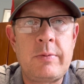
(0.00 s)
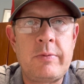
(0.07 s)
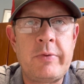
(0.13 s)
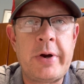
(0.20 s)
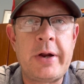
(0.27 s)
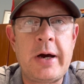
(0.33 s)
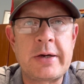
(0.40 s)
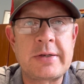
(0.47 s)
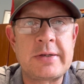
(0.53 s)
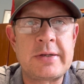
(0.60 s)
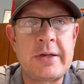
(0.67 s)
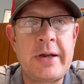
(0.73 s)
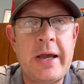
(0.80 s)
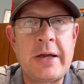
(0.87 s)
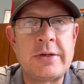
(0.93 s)
Red Ox
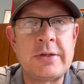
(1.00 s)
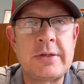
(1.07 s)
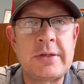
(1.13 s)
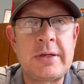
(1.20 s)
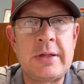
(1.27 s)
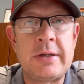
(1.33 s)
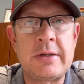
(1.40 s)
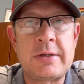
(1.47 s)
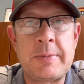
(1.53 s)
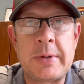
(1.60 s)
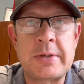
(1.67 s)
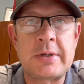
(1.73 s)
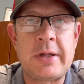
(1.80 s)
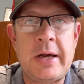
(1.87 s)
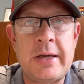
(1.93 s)
is an agency that
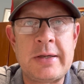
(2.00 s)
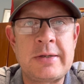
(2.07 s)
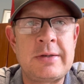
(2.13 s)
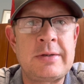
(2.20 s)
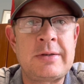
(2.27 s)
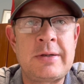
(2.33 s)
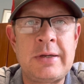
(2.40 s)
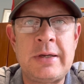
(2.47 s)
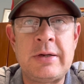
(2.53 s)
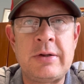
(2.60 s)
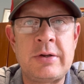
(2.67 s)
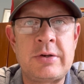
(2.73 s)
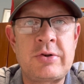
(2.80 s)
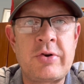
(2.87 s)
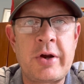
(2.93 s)
specializes in
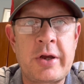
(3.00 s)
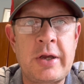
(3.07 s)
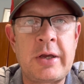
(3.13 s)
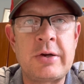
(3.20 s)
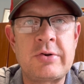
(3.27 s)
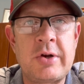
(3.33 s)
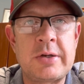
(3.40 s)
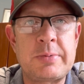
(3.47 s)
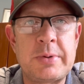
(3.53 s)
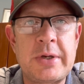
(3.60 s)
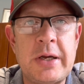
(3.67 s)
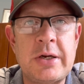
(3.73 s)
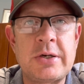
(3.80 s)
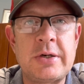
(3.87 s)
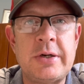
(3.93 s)
the trucking and
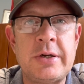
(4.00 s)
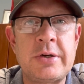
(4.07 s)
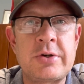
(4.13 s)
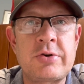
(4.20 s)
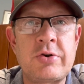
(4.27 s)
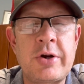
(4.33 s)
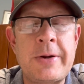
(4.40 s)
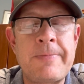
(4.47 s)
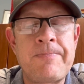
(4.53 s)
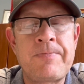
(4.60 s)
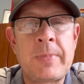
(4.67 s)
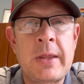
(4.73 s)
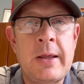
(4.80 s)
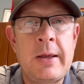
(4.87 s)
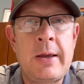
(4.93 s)
transportation industry,
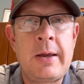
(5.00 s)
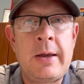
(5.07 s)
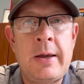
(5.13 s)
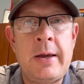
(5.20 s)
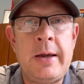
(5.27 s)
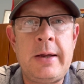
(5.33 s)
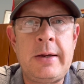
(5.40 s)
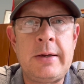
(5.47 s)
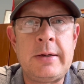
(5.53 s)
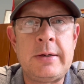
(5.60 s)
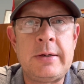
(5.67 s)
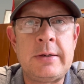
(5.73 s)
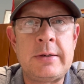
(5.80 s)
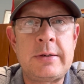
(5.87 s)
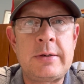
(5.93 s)

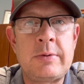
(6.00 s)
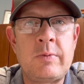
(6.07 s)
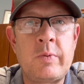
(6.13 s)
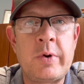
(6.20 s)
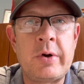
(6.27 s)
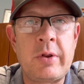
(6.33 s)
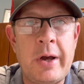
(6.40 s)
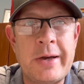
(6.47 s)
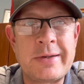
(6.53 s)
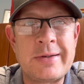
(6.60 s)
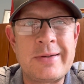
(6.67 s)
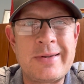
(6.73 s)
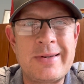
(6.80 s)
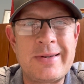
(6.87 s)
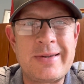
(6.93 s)
and we're
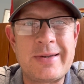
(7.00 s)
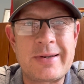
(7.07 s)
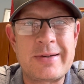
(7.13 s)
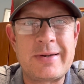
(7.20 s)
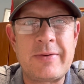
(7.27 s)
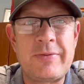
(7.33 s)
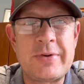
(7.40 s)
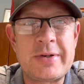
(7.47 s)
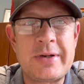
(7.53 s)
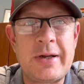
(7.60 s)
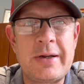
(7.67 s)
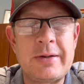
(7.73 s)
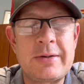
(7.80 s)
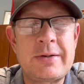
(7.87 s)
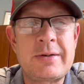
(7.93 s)
licensed in six different
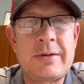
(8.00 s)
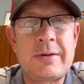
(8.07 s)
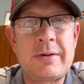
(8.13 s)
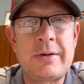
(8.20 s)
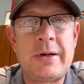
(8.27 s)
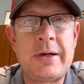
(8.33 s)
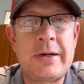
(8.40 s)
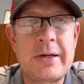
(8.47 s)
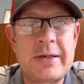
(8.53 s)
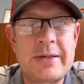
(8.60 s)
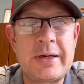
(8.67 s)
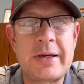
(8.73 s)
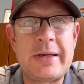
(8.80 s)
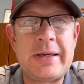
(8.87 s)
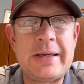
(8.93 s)
states,
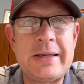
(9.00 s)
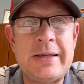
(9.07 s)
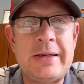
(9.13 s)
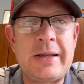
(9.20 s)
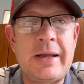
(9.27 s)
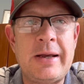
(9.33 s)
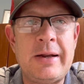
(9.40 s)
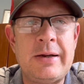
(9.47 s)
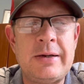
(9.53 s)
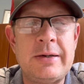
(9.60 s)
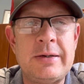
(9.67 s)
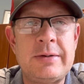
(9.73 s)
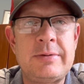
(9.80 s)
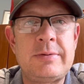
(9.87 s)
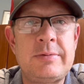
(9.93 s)
Kentucky,
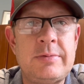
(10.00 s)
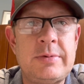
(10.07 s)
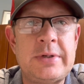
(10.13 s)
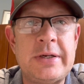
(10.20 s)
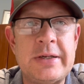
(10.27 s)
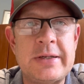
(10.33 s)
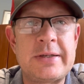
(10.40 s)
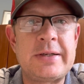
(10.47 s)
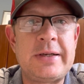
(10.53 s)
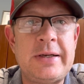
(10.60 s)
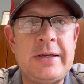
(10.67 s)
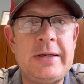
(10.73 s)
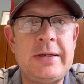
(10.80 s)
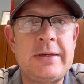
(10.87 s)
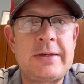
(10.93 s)
Indiana,
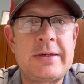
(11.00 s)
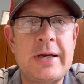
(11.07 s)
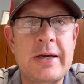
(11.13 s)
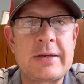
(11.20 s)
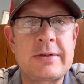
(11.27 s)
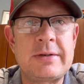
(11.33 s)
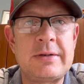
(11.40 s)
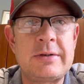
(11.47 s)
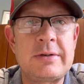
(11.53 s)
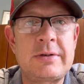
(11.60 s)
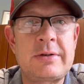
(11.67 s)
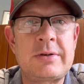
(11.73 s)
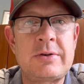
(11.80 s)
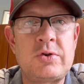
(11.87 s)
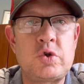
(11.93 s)
Tennessee,
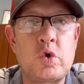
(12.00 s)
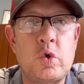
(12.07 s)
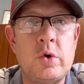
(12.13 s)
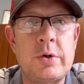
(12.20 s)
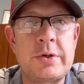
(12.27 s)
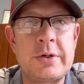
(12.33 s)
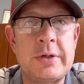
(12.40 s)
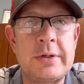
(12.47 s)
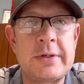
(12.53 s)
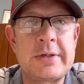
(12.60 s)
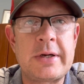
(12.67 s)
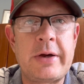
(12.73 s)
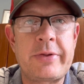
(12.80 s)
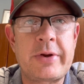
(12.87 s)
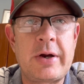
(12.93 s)
Texas, Georgia, and
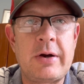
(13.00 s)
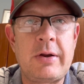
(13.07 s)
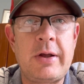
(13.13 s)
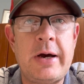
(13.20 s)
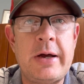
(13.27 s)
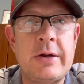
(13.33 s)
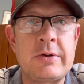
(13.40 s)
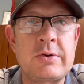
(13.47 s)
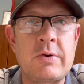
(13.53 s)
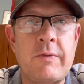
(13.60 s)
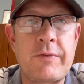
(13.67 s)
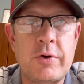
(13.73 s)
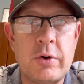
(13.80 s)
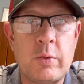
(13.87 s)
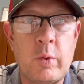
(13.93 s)
South Carolina. So
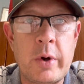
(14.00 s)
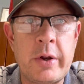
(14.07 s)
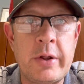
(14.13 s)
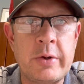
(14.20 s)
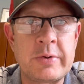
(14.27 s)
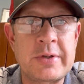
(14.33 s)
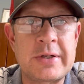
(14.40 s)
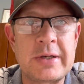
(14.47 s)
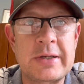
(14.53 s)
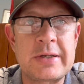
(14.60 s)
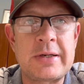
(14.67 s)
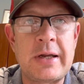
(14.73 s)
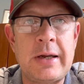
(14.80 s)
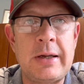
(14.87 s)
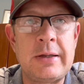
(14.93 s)
if you're in one of those six
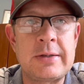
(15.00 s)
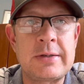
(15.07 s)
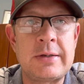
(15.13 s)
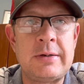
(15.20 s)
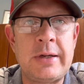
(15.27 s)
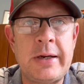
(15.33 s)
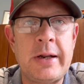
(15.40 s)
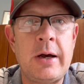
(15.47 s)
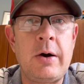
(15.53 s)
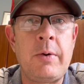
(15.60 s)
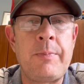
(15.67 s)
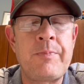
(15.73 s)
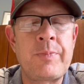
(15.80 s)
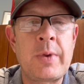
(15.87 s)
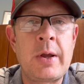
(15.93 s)
states and need
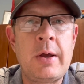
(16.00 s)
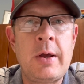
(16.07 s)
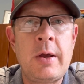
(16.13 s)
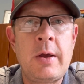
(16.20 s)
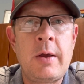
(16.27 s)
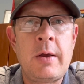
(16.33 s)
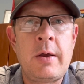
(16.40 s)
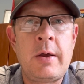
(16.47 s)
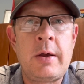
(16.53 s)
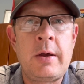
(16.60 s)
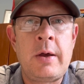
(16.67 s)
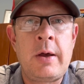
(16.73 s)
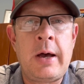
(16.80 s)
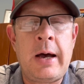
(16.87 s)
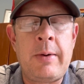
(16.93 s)
help,
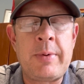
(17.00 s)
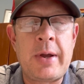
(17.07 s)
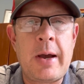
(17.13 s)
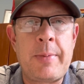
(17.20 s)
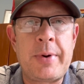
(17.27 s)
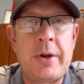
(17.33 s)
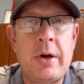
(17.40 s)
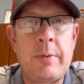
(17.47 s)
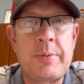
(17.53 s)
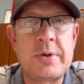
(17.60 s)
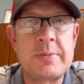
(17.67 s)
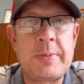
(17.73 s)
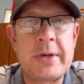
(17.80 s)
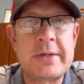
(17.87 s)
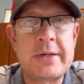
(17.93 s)
I'll be happy to help you
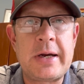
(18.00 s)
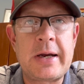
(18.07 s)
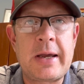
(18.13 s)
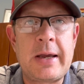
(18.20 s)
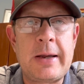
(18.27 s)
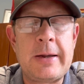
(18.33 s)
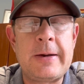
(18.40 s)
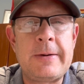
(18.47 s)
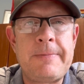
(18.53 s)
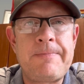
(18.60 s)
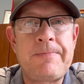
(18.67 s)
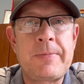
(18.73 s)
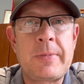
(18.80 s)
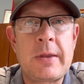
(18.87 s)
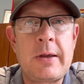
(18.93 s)
as best I can.
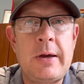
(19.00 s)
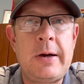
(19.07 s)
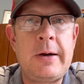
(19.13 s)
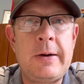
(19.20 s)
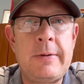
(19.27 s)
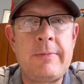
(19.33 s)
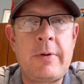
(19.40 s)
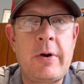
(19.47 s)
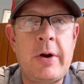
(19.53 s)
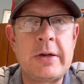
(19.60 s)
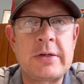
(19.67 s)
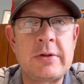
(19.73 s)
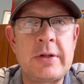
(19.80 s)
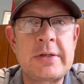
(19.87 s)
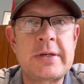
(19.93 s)
All
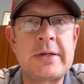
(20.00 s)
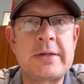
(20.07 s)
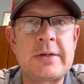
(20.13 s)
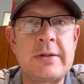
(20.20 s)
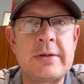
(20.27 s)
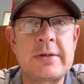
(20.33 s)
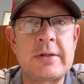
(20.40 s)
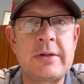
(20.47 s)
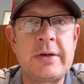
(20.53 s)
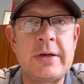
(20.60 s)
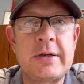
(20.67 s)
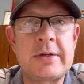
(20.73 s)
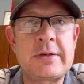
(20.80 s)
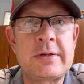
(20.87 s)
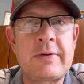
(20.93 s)
right, so let's get to this
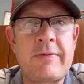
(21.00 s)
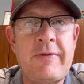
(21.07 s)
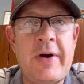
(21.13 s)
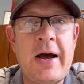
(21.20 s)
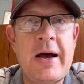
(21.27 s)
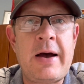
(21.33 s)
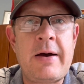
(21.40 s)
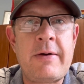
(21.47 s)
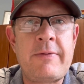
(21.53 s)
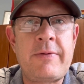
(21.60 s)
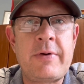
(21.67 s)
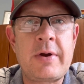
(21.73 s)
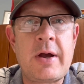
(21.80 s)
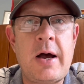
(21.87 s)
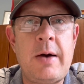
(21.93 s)
list.
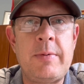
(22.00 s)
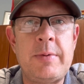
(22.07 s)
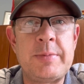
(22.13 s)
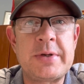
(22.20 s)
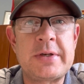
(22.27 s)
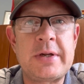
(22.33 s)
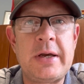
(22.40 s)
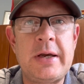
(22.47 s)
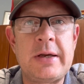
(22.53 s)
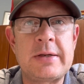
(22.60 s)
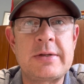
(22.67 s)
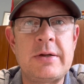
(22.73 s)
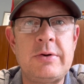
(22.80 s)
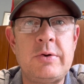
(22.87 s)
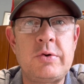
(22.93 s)
Five common
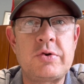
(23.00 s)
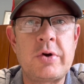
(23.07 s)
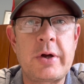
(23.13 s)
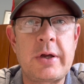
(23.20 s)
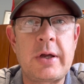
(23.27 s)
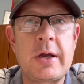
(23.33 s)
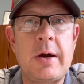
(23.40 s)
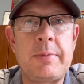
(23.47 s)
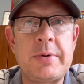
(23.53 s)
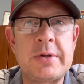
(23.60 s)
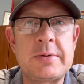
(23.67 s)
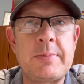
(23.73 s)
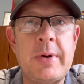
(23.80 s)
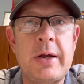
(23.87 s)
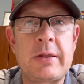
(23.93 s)
mistakes that new trucking
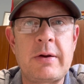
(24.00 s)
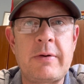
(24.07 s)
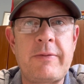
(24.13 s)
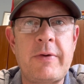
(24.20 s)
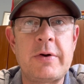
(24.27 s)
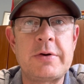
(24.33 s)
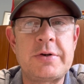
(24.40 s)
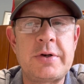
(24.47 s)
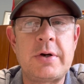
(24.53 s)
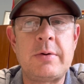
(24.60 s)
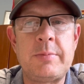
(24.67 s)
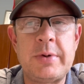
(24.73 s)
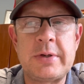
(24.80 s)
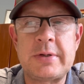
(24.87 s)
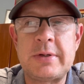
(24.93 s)
companies make their first year
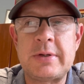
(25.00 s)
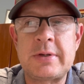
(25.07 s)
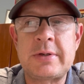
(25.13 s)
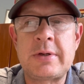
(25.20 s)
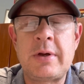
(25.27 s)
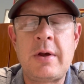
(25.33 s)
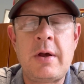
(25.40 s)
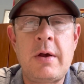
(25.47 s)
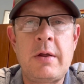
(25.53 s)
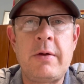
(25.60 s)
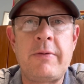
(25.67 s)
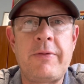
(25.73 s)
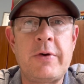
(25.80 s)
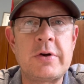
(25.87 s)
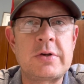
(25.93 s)
in business.
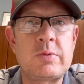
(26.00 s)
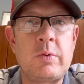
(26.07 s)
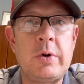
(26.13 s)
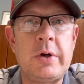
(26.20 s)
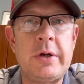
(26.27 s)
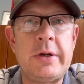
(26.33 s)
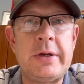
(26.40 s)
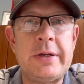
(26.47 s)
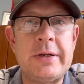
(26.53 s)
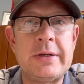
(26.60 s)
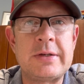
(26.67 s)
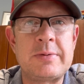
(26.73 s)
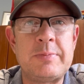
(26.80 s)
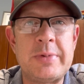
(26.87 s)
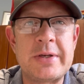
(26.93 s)
The first one
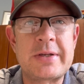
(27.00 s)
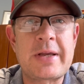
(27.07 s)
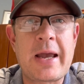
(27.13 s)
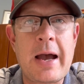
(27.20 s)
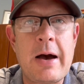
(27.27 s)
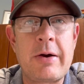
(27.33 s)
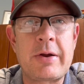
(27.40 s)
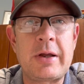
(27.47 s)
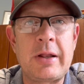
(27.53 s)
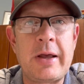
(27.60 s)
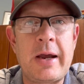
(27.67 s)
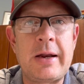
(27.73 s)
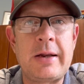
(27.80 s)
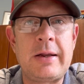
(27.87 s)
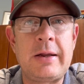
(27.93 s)
is
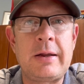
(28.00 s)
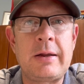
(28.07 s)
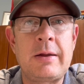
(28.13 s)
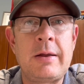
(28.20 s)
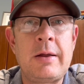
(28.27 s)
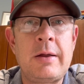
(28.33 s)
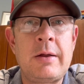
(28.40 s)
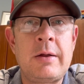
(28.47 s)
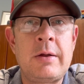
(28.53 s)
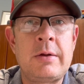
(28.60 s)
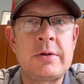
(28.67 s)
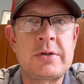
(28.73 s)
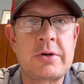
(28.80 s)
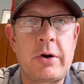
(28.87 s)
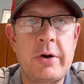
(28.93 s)
miscalculating
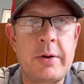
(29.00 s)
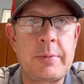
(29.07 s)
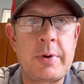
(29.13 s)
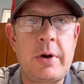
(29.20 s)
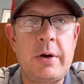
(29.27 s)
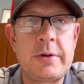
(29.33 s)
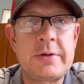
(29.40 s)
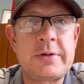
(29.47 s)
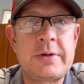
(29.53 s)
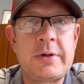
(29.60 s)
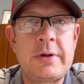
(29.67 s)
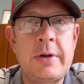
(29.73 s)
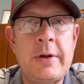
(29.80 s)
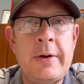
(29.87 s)
startup cost.